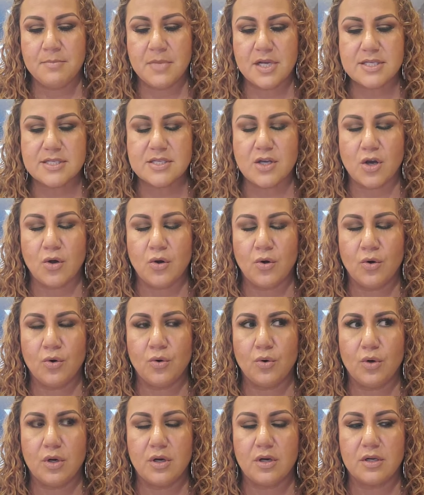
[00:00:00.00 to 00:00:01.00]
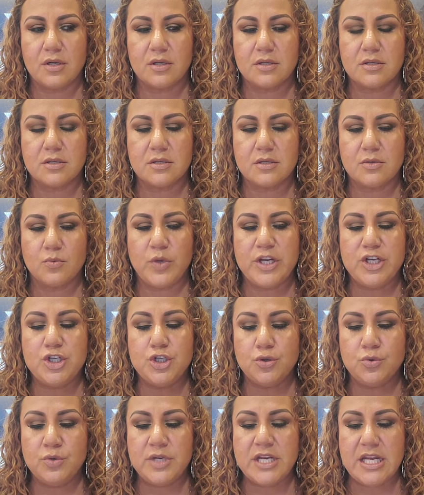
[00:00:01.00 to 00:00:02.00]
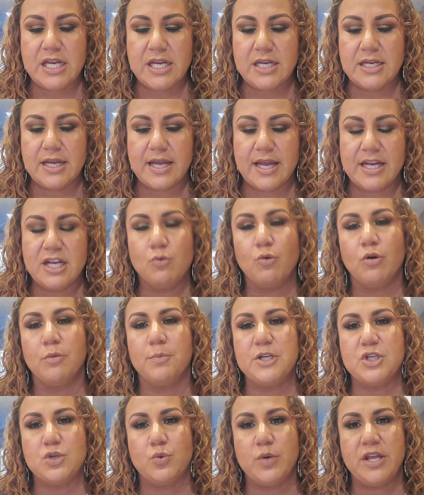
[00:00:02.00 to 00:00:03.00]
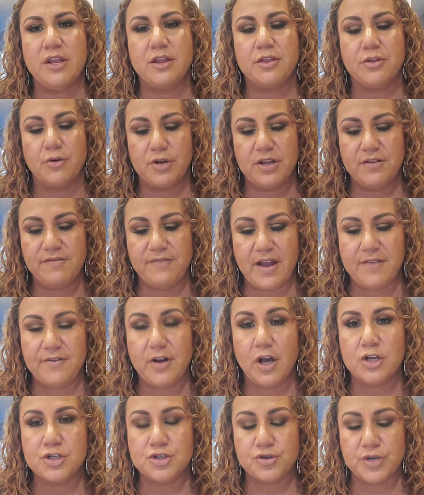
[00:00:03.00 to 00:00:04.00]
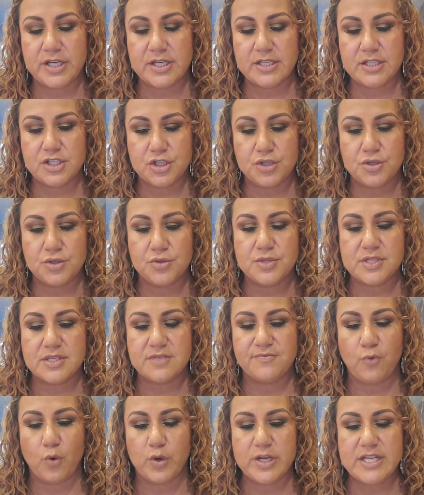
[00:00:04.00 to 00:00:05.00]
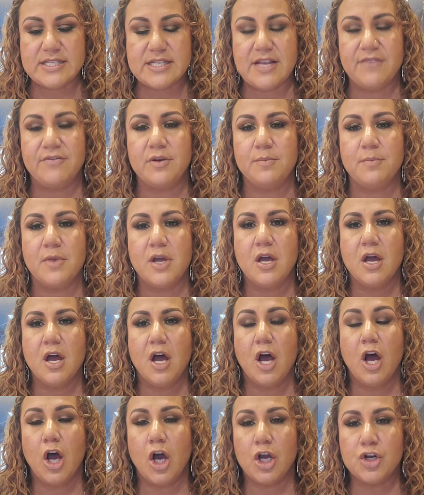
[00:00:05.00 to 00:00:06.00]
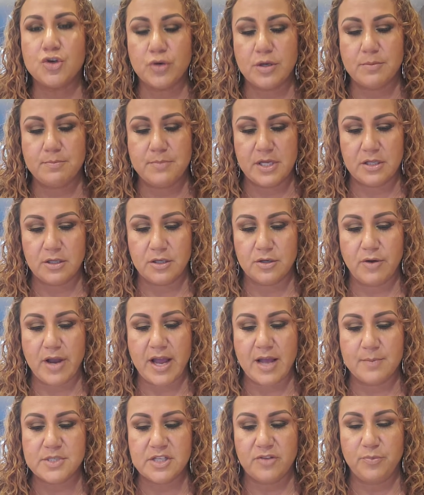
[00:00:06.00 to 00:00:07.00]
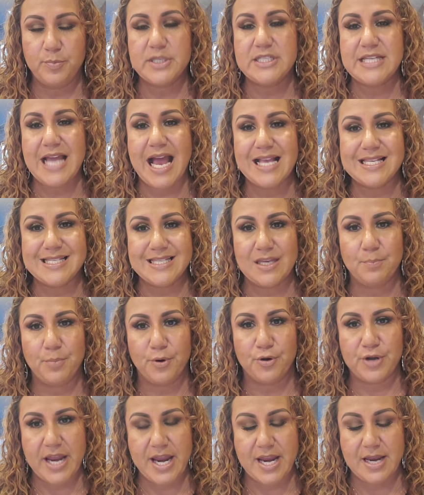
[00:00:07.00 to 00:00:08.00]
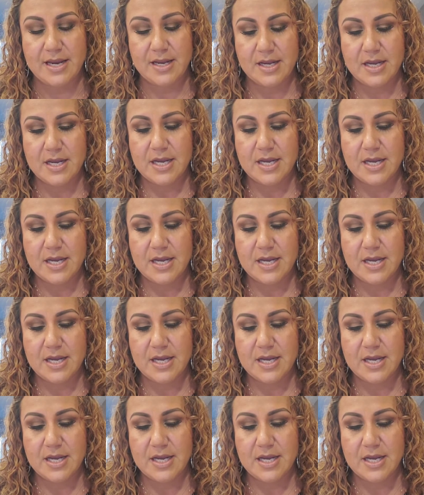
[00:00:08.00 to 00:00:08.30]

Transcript: So we do need anywhere between 3,500 to 4,700 milligrams of potassium per day